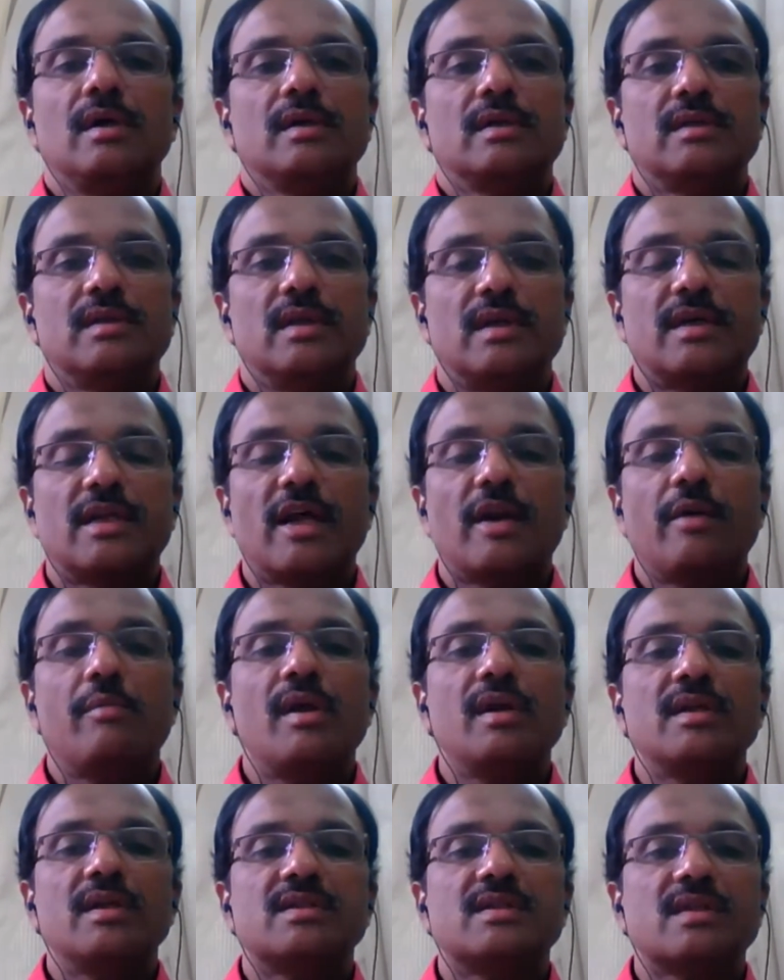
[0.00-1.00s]
The
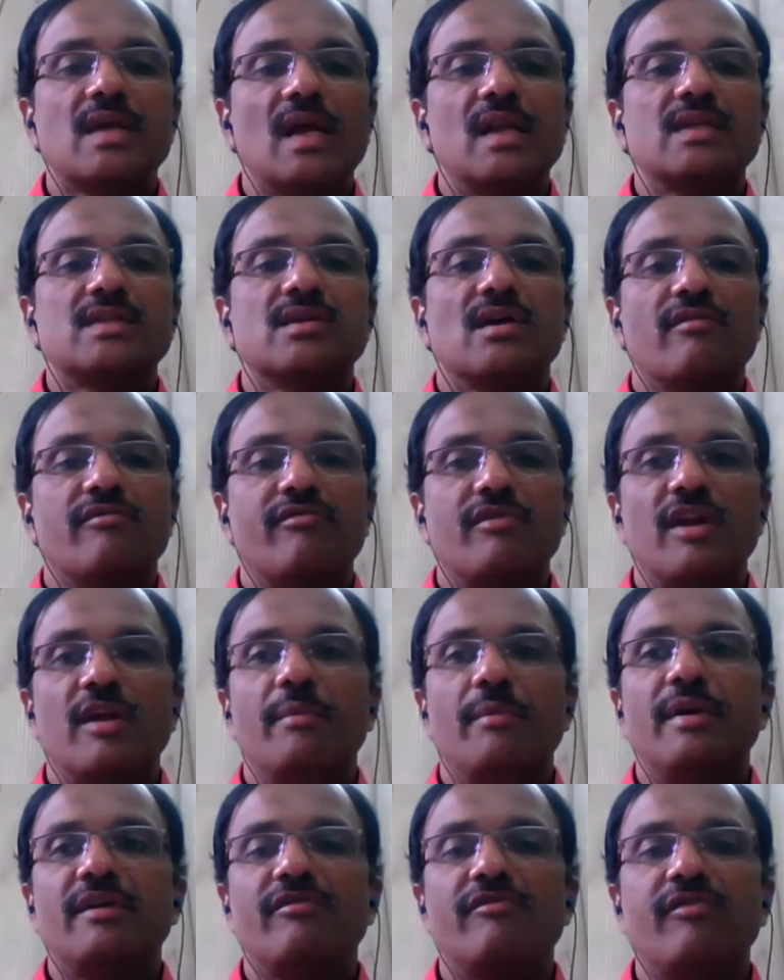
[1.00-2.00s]
terminal cells are
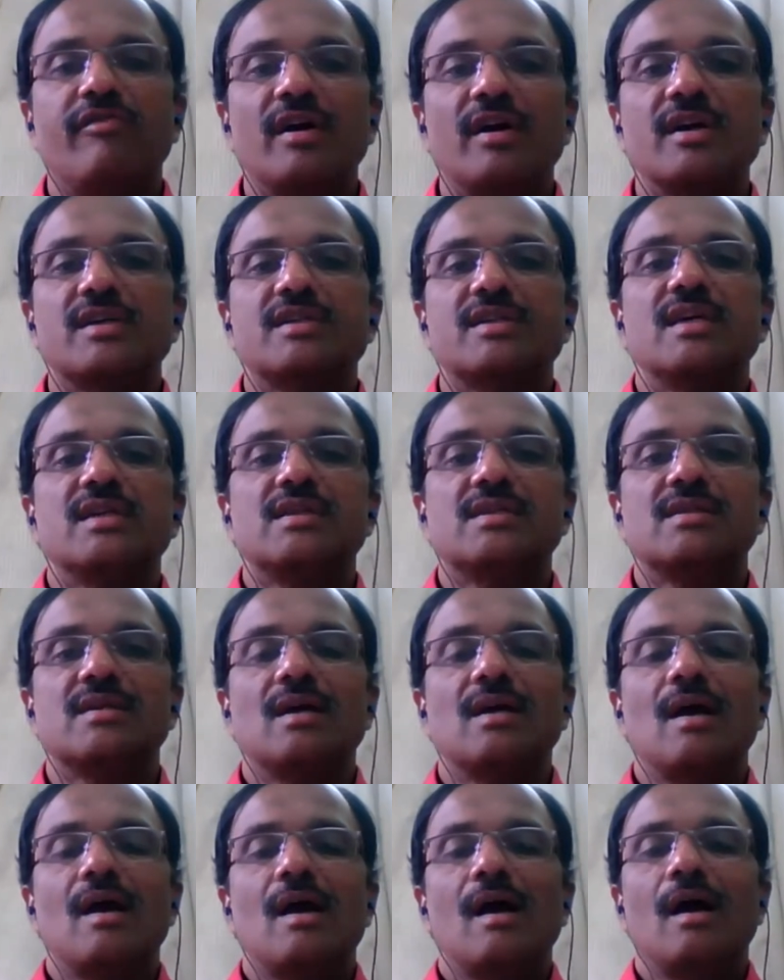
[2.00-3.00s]
filament functions
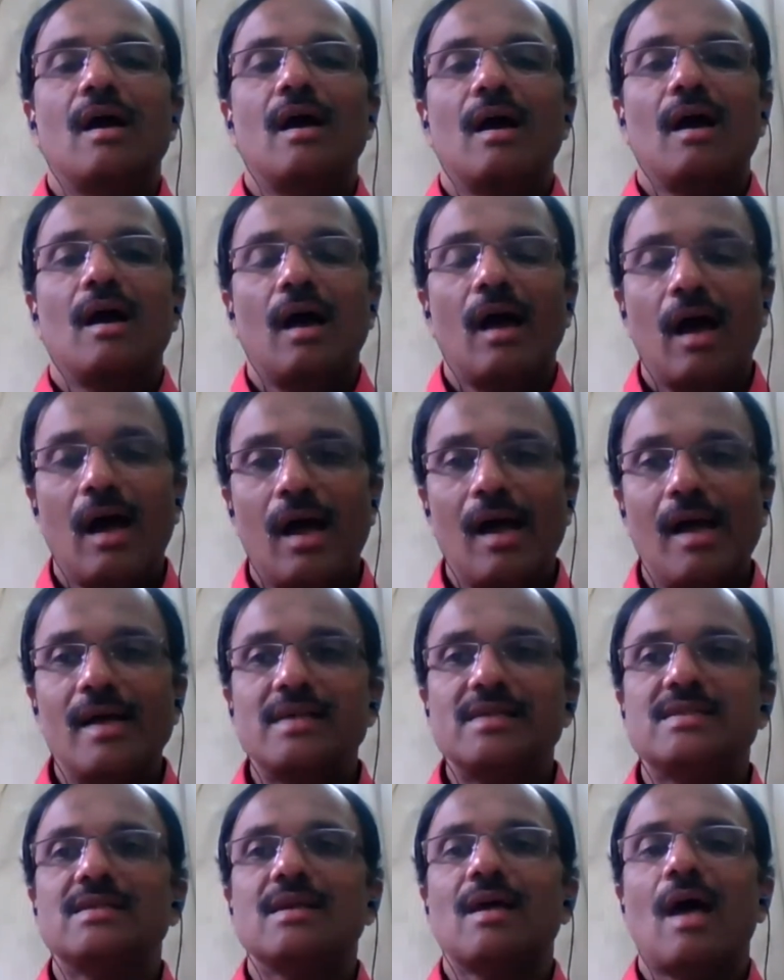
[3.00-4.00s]

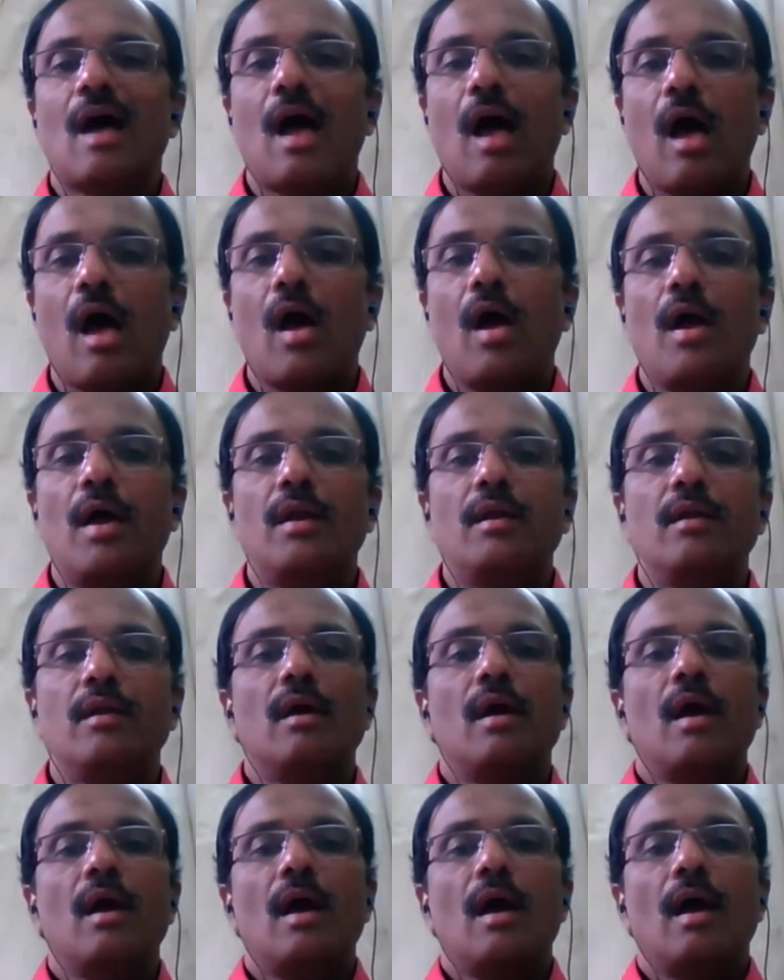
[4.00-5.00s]
as an